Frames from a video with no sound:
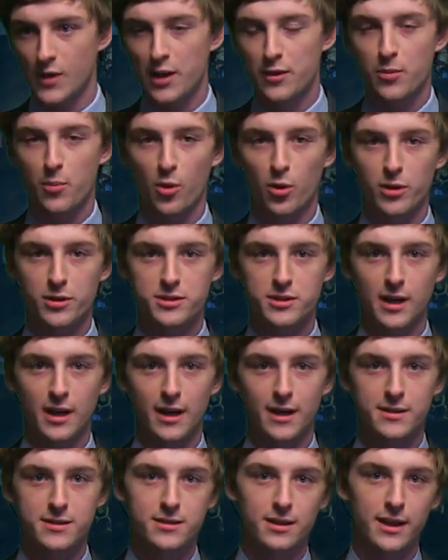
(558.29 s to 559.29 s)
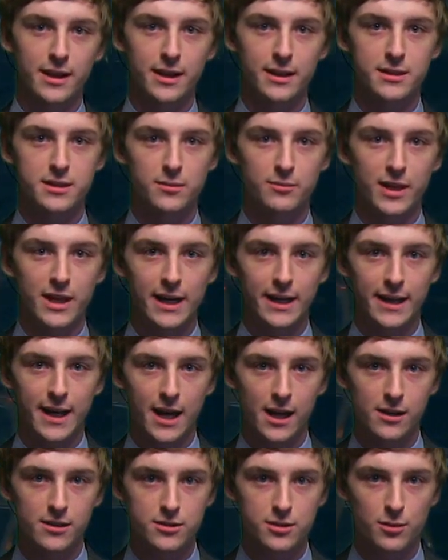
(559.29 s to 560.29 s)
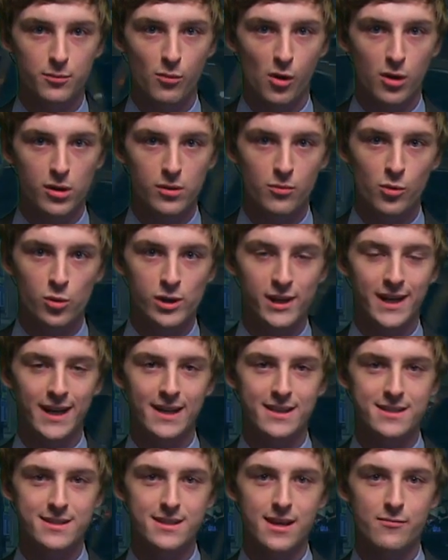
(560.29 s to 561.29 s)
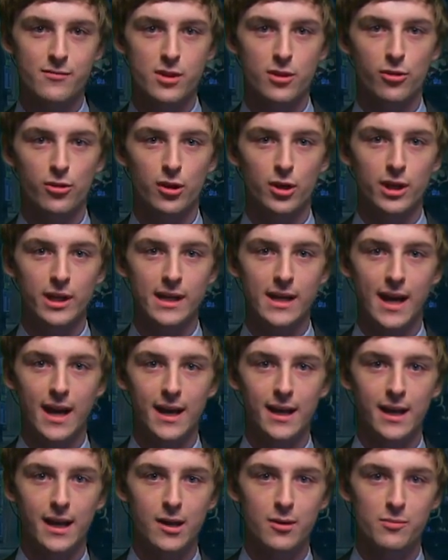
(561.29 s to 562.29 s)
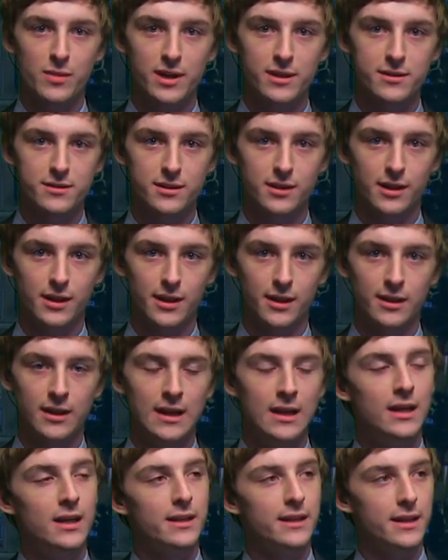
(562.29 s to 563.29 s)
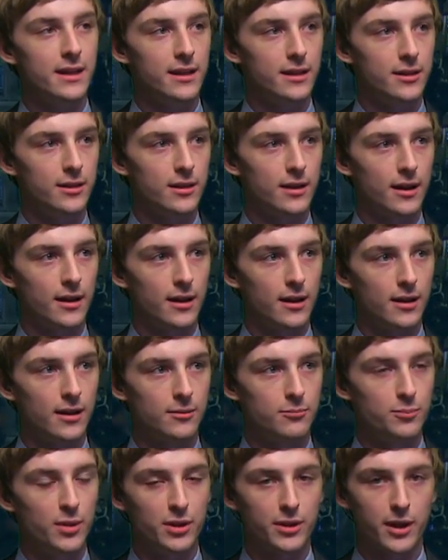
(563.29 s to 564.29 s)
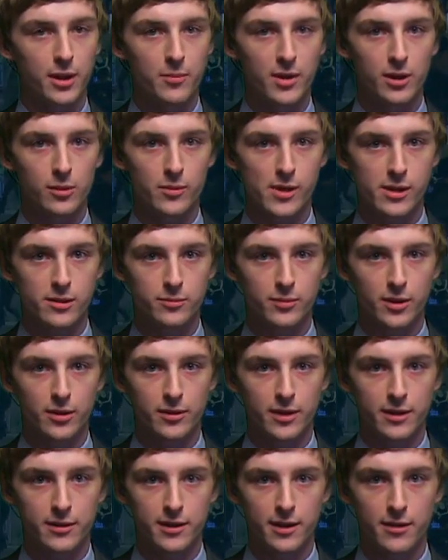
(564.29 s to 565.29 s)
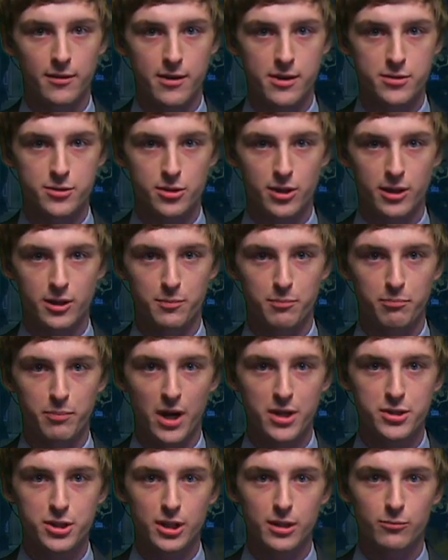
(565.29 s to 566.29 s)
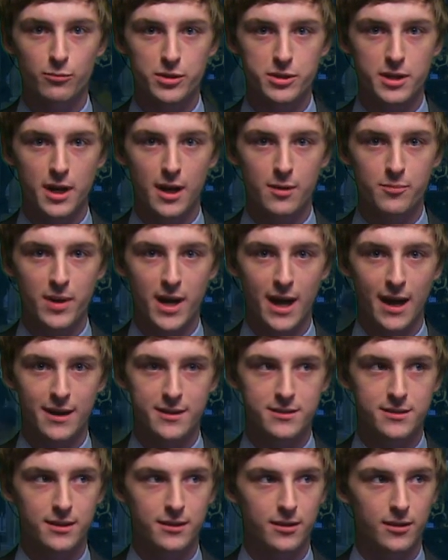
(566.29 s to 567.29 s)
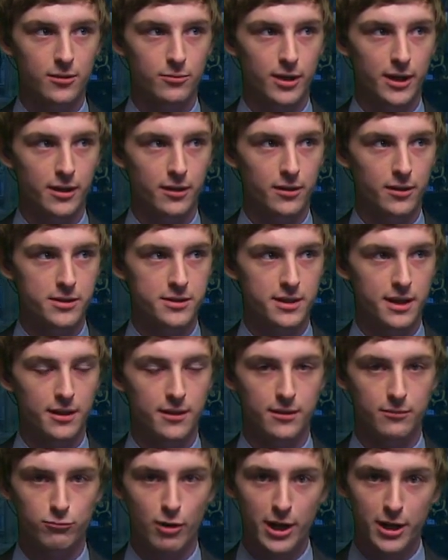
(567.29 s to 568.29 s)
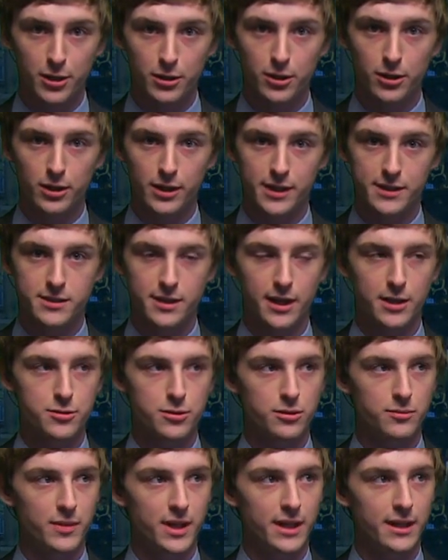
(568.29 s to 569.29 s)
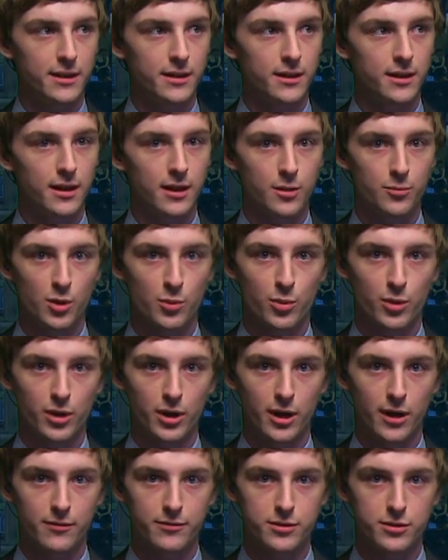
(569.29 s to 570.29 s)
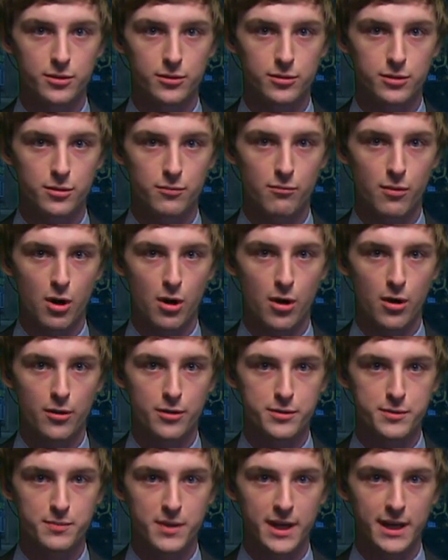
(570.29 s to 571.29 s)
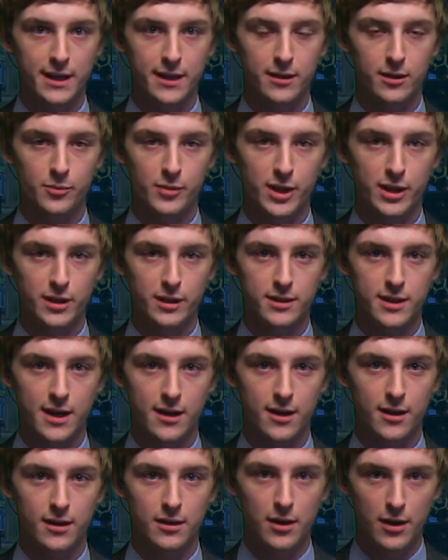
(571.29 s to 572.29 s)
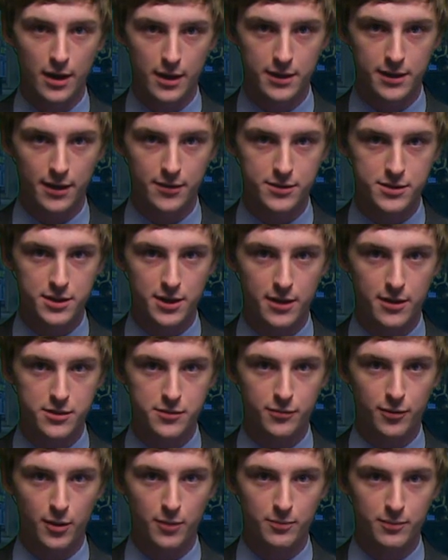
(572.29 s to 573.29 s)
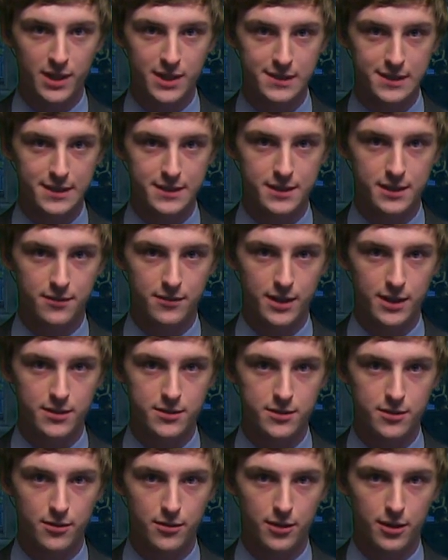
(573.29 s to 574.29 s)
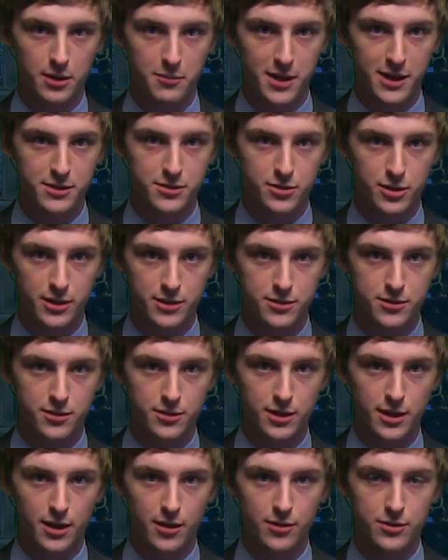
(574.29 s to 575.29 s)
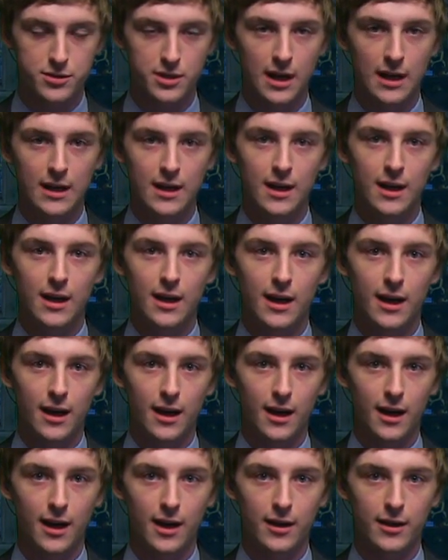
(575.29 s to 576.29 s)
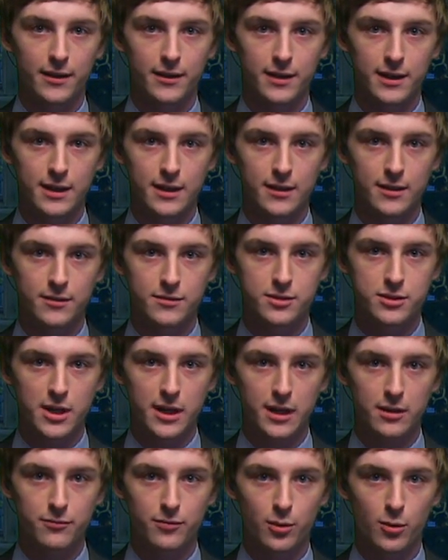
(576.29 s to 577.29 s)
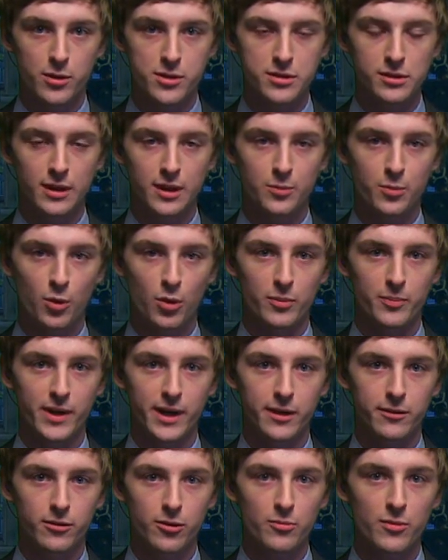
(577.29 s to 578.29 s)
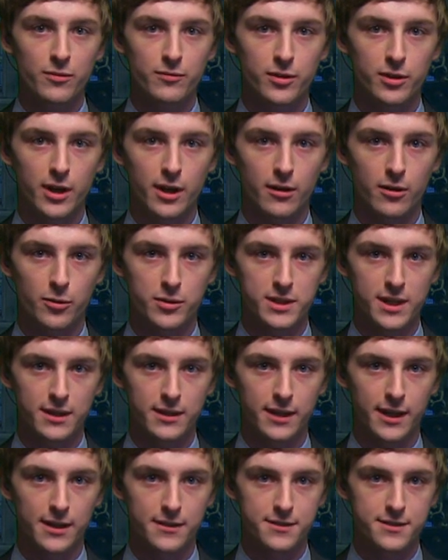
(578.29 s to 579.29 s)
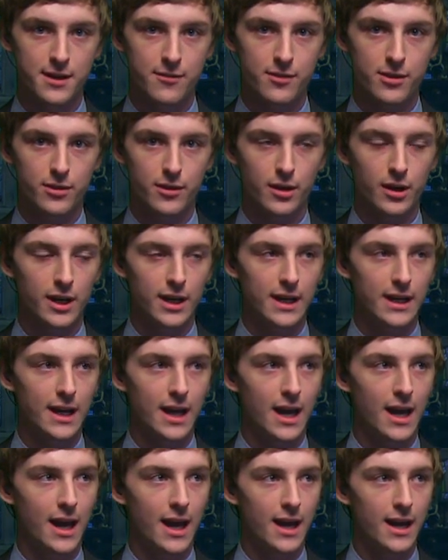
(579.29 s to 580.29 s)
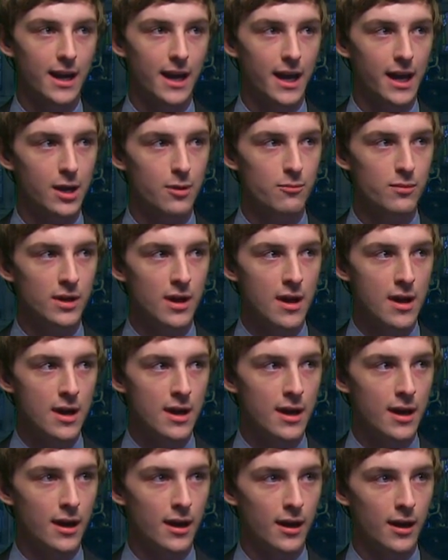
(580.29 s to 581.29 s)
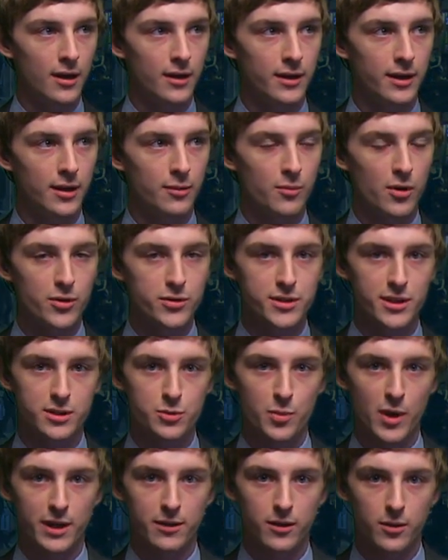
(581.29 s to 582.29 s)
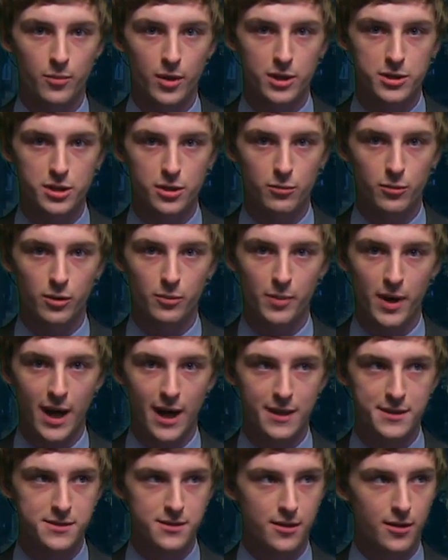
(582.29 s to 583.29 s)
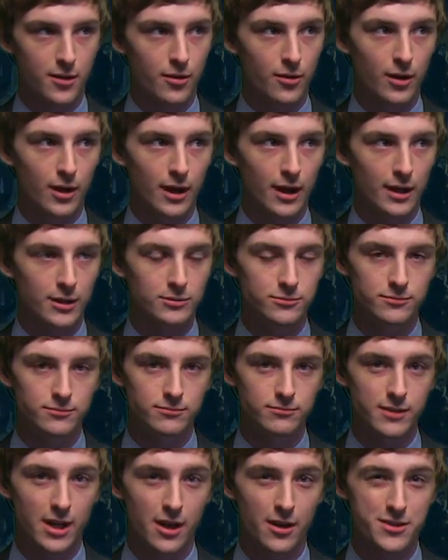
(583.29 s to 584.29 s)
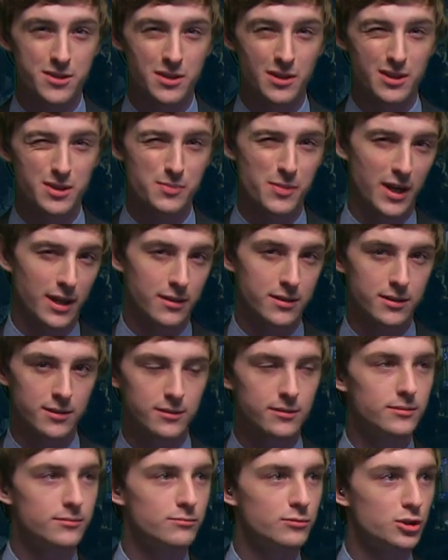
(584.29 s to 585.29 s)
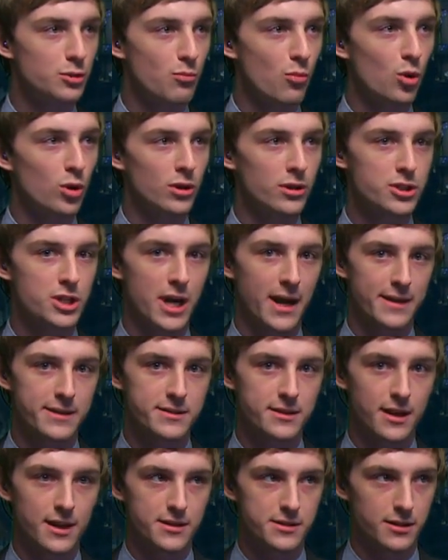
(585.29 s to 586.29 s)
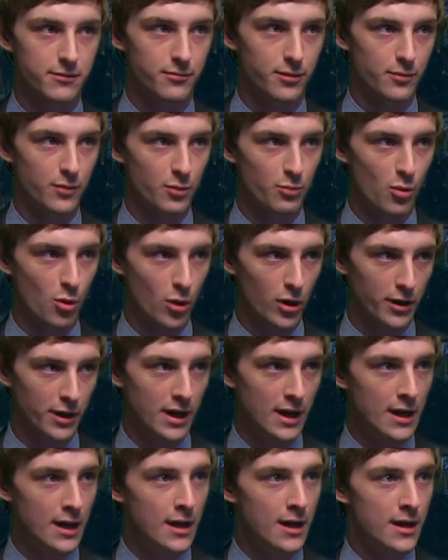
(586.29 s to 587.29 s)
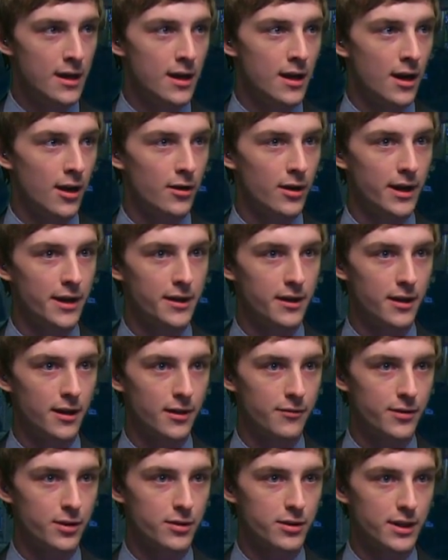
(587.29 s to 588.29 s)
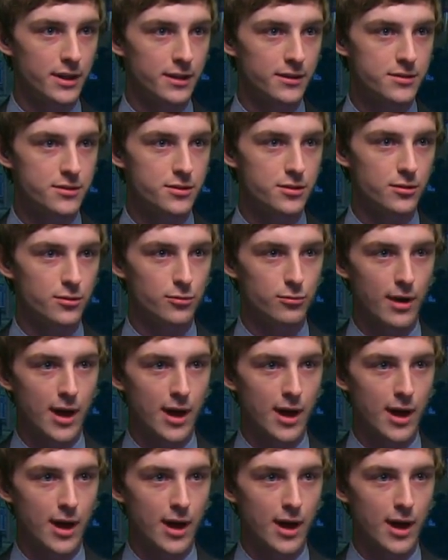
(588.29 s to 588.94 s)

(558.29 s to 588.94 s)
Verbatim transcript: The board's uh, slated to meet again tomorrow morning at 7:30 a.m. as uh, the uh, Building a Better Brattleboro Downtown District budget was not passed at their regular ske- regularly scheduled meeting, uh, but put off to tomorrow's meeting. It'll be downstairs from BCTV's 230 Main Street Studios. Uh, in the second floor select board meeting room if you care to attend again 7.30 a.m uh, now most expect the budget will pass though uh, they also expect some more chastising from the board all right, uh, a few things to